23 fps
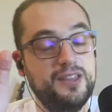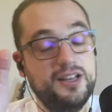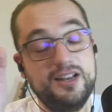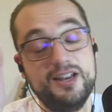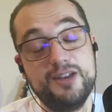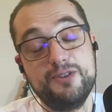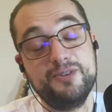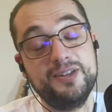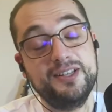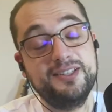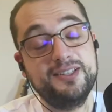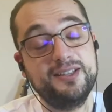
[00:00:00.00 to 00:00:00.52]
the
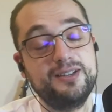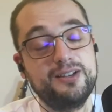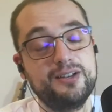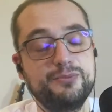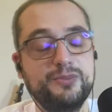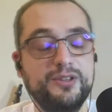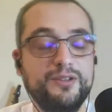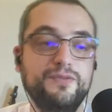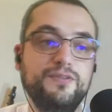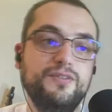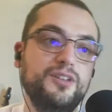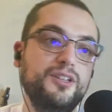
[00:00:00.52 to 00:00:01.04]
lyrics are
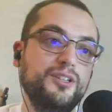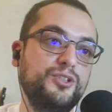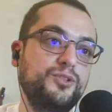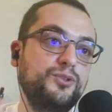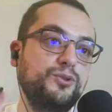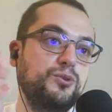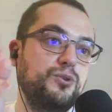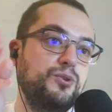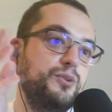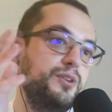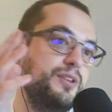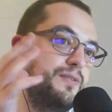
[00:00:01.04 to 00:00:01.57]
coming first
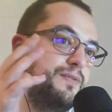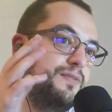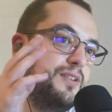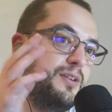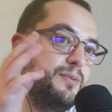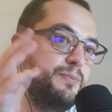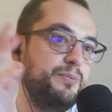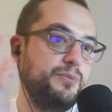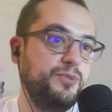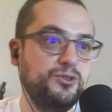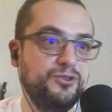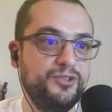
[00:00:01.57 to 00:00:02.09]
or if the
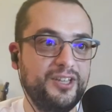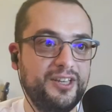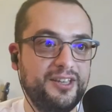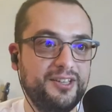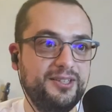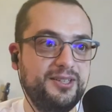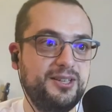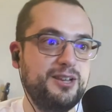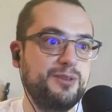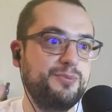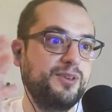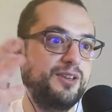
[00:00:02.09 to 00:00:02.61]
music
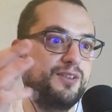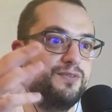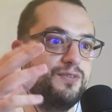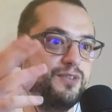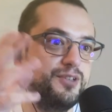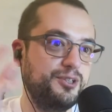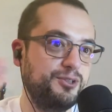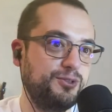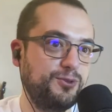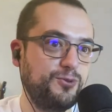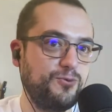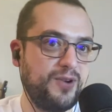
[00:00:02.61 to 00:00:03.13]
is coming
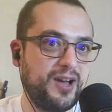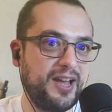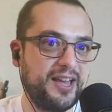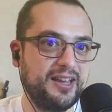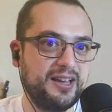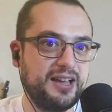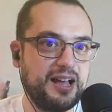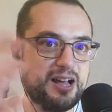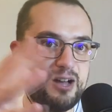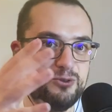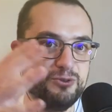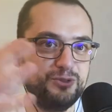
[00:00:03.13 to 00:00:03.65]
first,
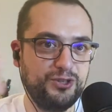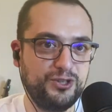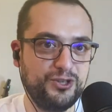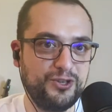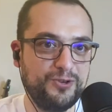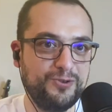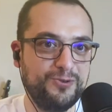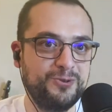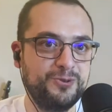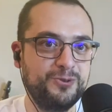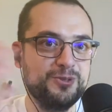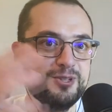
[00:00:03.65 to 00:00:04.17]
like, how do
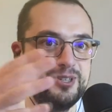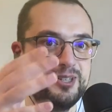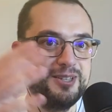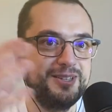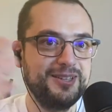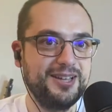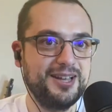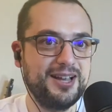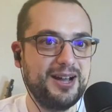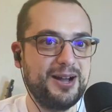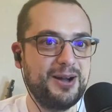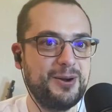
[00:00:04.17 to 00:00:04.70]
you
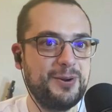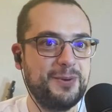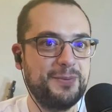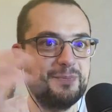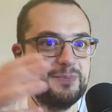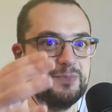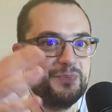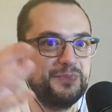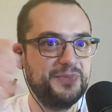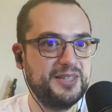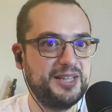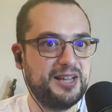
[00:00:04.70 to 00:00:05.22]

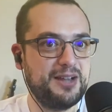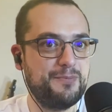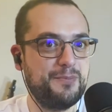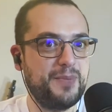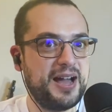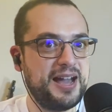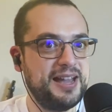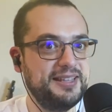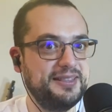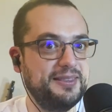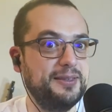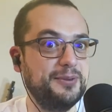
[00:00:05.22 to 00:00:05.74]

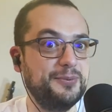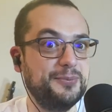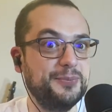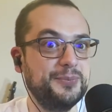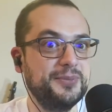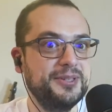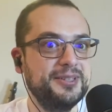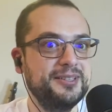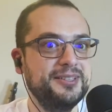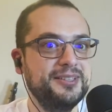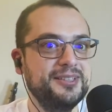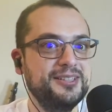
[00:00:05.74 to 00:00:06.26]
combine them
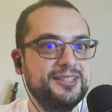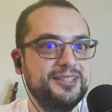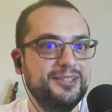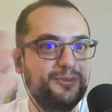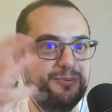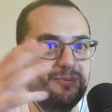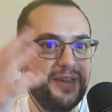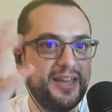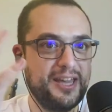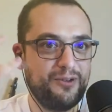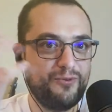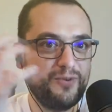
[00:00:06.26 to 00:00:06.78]
to
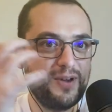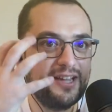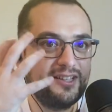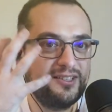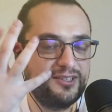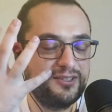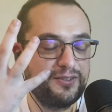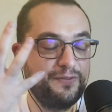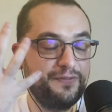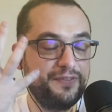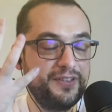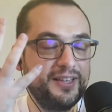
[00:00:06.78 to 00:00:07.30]
make like
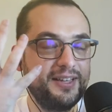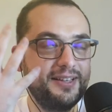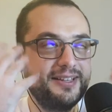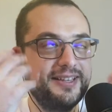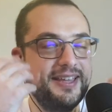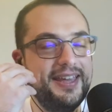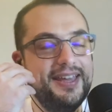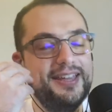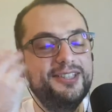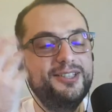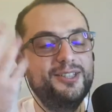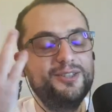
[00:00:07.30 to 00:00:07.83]
something
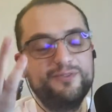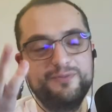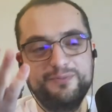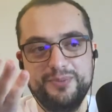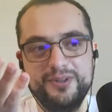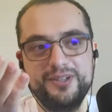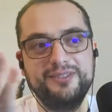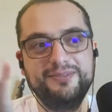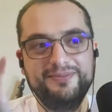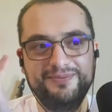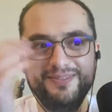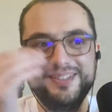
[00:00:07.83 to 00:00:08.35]
cohesive?
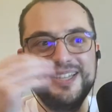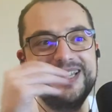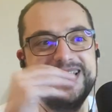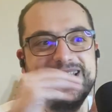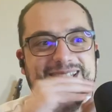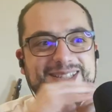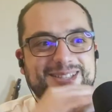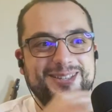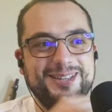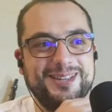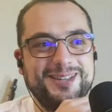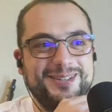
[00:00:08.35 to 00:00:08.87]
But I
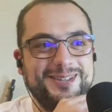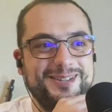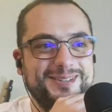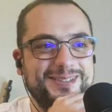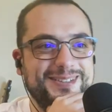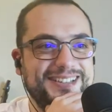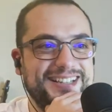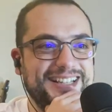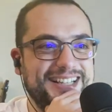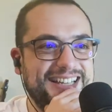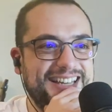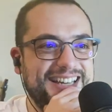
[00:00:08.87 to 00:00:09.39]
guess you
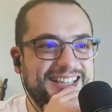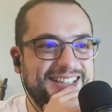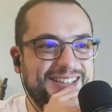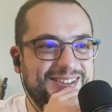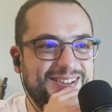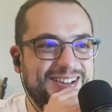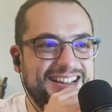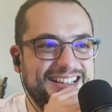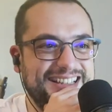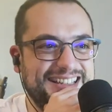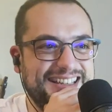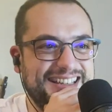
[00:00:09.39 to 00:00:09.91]

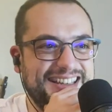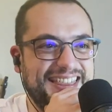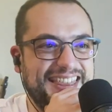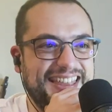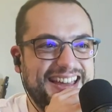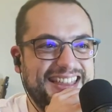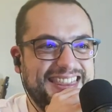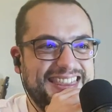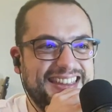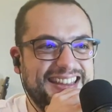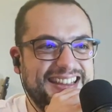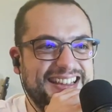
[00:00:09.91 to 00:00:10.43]
answered that.